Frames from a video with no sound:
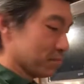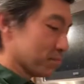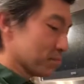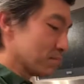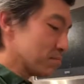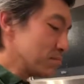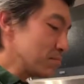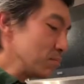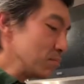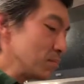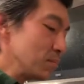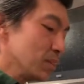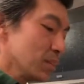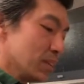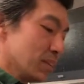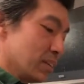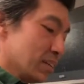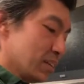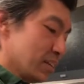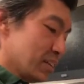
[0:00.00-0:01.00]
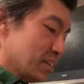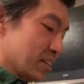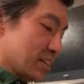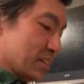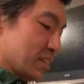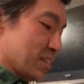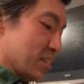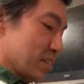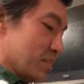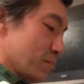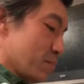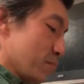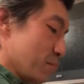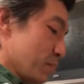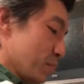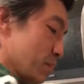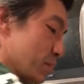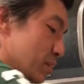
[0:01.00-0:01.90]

Nothing is said.